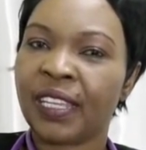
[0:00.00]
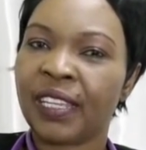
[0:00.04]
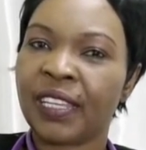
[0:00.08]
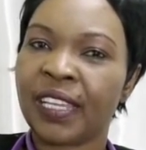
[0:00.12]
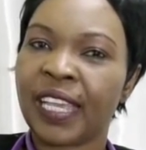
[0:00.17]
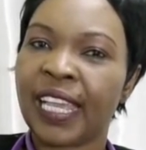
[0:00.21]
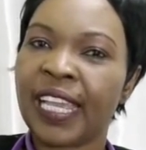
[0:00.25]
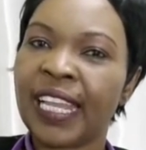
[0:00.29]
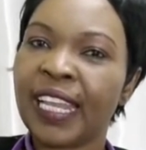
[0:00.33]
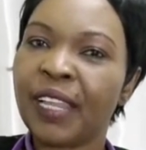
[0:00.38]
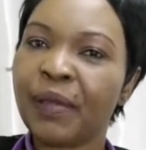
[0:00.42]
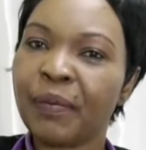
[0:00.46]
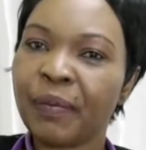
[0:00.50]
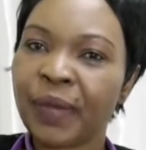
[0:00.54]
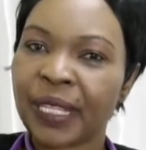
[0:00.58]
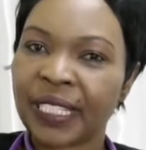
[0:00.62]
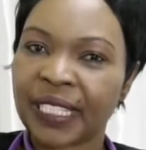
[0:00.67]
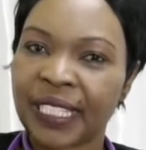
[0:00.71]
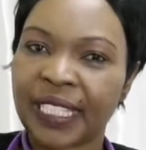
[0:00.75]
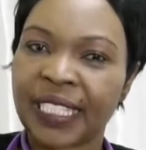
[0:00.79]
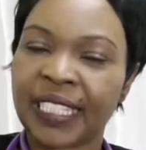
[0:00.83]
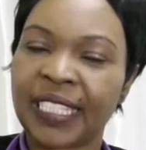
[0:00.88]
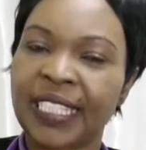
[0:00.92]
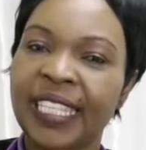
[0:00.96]

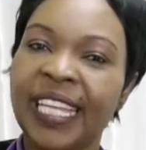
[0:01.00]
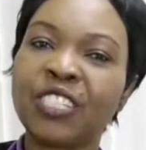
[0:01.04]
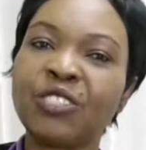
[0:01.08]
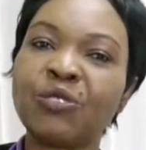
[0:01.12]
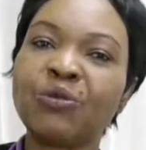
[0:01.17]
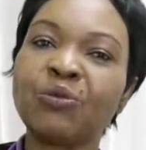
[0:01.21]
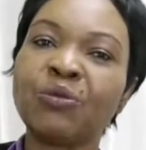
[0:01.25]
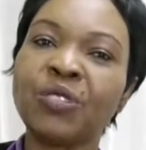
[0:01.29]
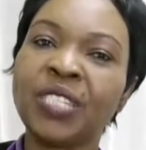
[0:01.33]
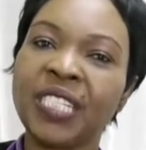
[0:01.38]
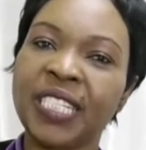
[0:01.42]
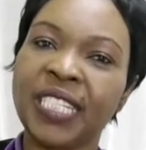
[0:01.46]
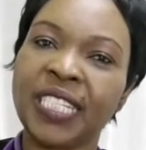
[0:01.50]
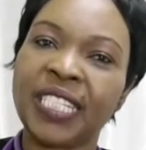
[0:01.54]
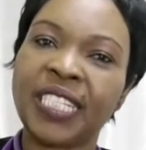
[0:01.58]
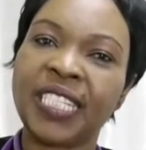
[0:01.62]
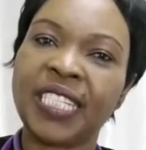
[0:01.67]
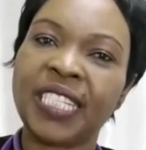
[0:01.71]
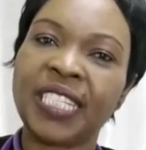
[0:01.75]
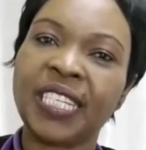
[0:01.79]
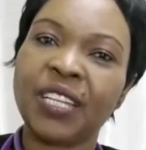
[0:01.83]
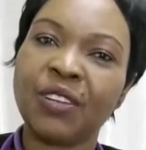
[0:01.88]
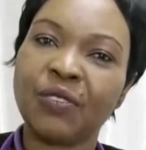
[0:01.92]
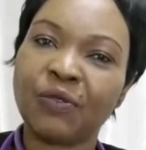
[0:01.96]
elements that you need
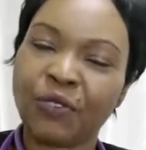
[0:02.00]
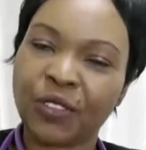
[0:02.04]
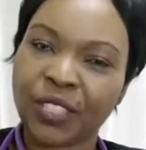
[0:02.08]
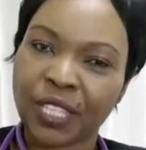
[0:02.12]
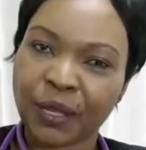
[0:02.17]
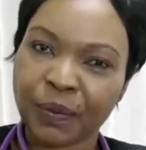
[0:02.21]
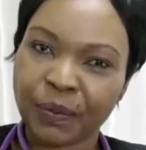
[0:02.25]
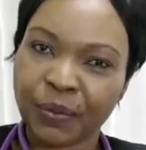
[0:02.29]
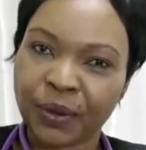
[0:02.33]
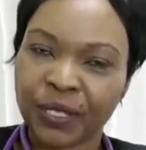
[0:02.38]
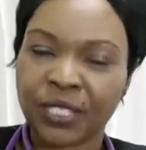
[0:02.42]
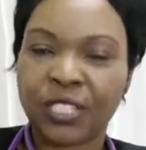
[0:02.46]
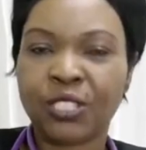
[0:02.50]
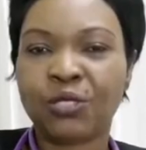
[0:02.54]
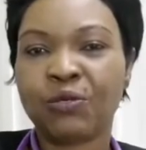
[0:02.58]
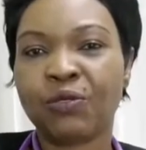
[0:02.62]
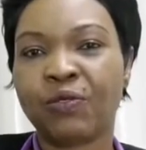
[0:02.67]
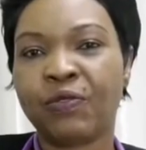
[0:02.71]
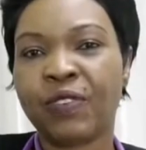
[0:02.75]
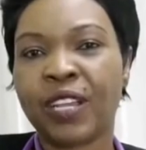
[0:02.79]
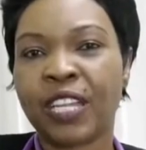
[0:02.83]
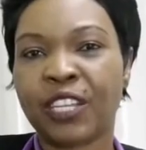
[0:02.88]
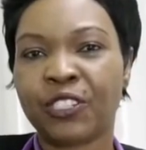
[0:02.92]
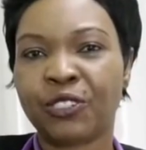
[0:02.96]
for the body to
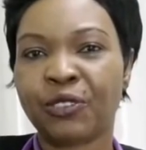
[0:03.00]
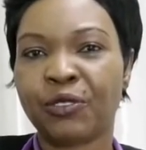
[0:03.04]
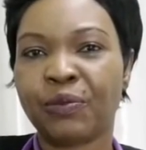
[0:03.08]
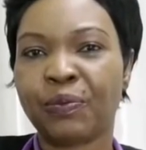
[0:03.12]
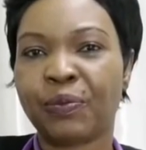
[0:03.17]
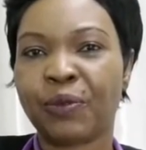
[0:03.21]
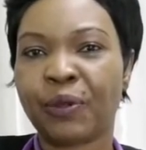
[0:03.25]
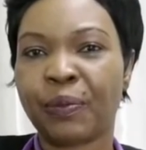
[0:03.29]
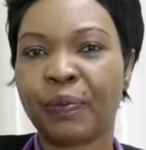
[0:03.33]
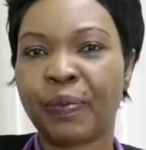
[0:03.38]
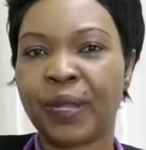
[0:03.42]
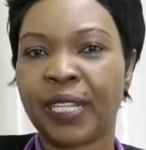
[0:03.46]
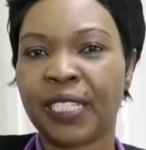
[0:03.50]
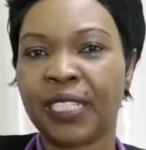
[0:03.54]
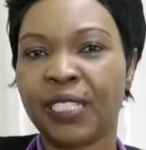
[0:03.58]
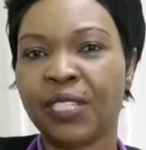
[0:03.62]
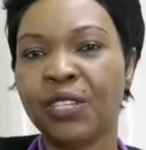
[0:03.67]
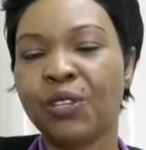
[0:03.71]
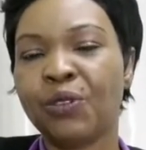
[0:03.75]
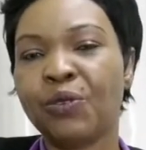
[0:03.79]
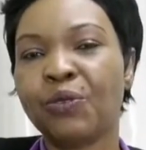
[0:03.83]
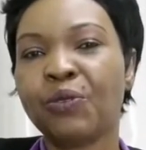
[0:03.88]
function properly.